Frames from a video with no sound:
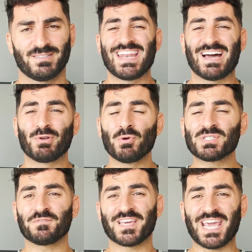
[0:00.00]
Now,
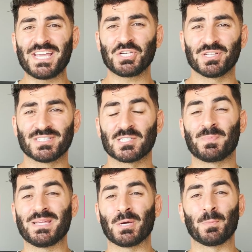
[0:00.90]
notifications has
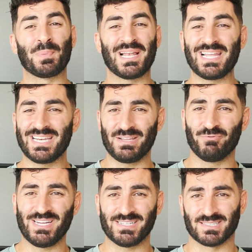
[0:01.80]
been completely
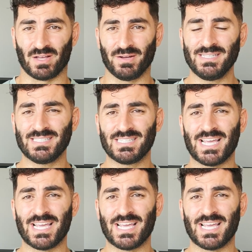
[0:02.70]
redesigned.